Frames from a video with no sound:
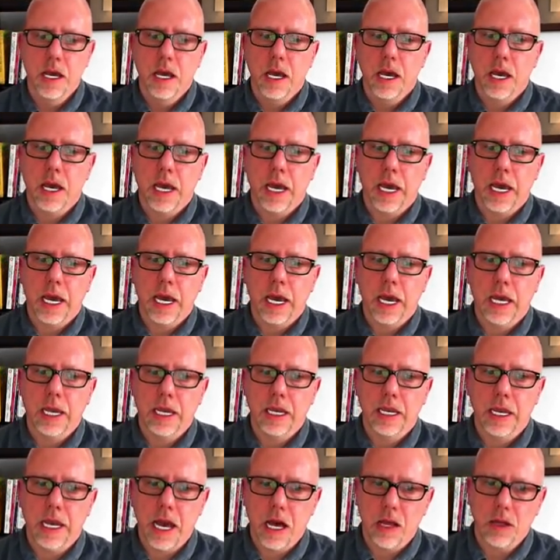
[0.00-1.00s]

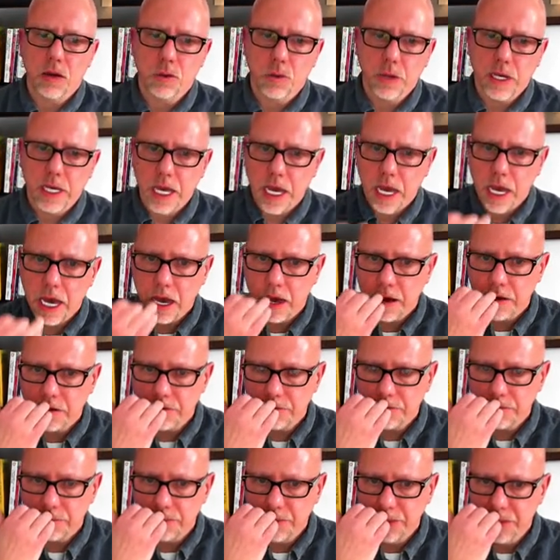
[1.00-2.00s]
And now that we
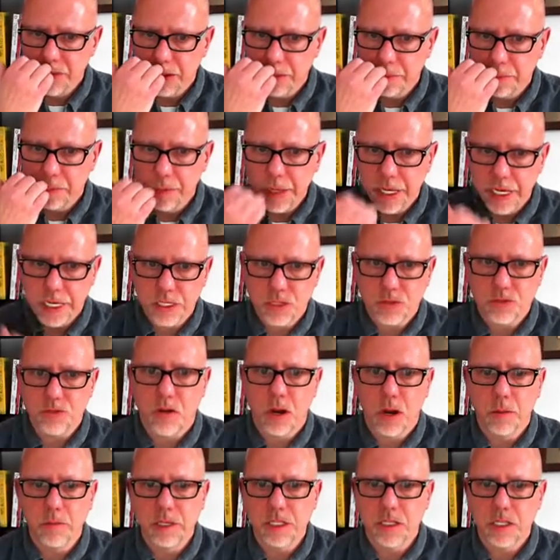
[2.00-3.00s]
have the bits
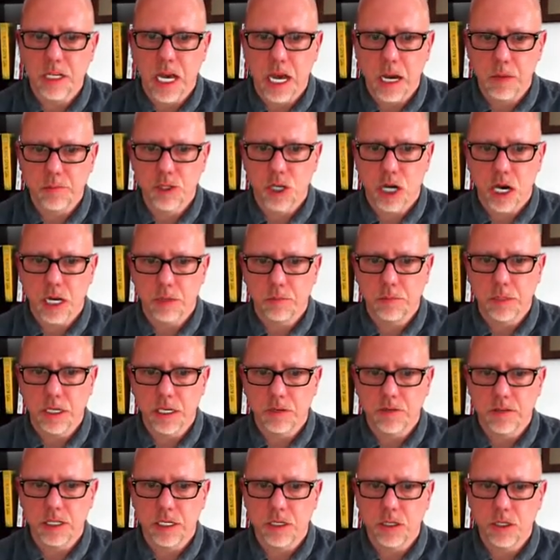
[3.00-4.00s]
from the snapshot in
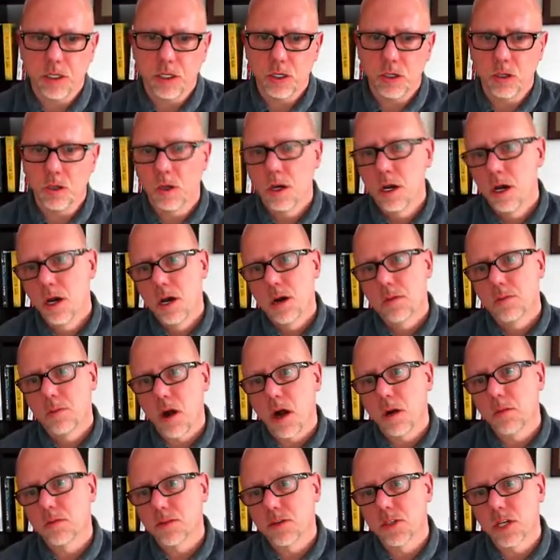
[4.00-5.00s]
PV2,
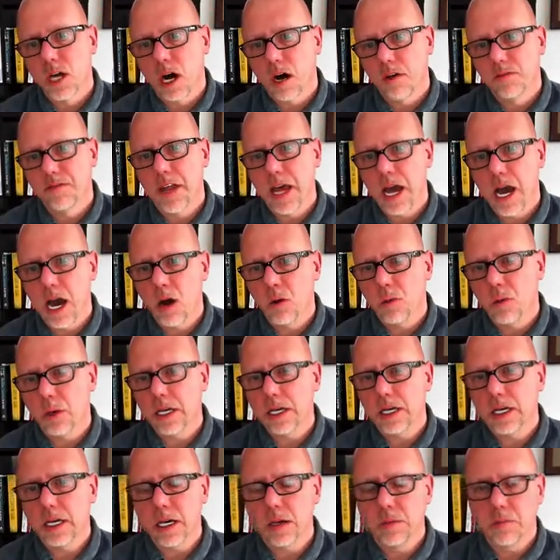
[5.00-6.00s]
problem solved. Now
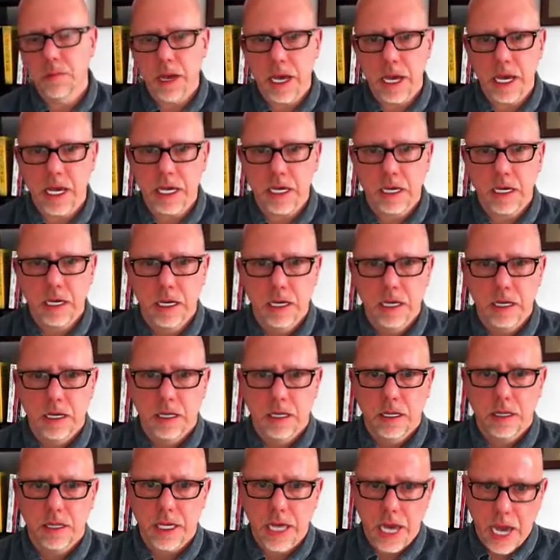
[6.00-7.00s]
we can make
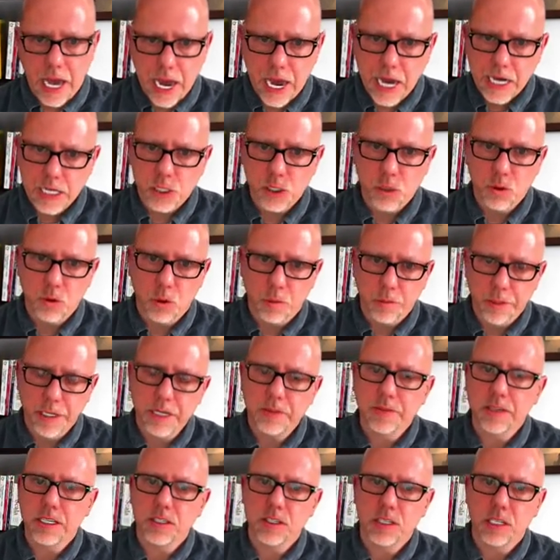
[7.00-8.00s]
the actual
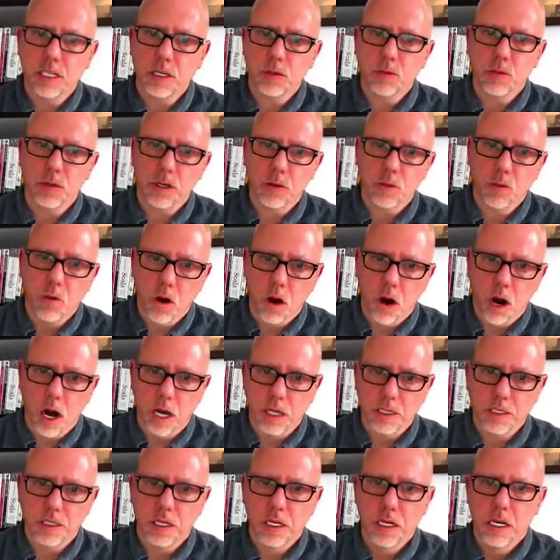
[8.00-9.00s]
PVC we
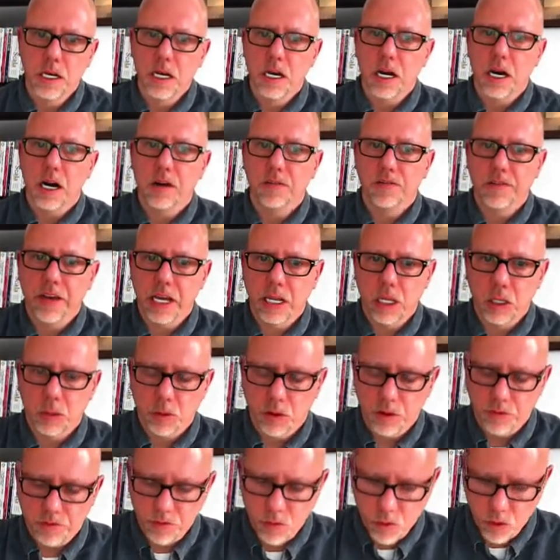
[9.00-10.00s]
want
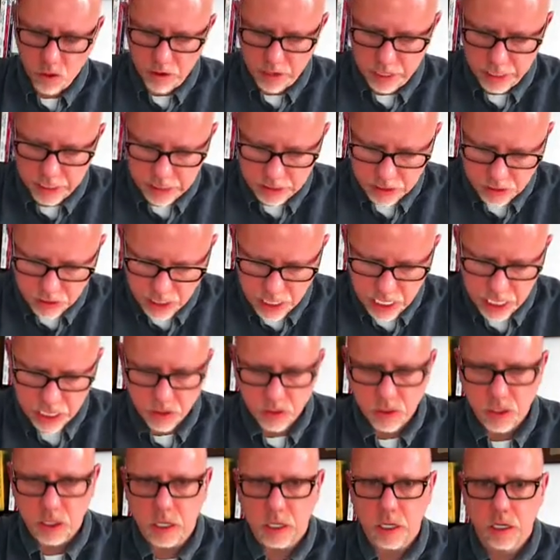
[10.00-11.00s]
available for a
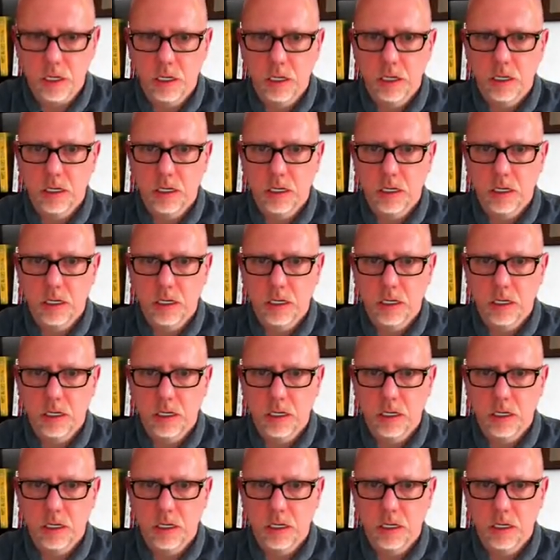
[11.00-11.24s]
Cassandra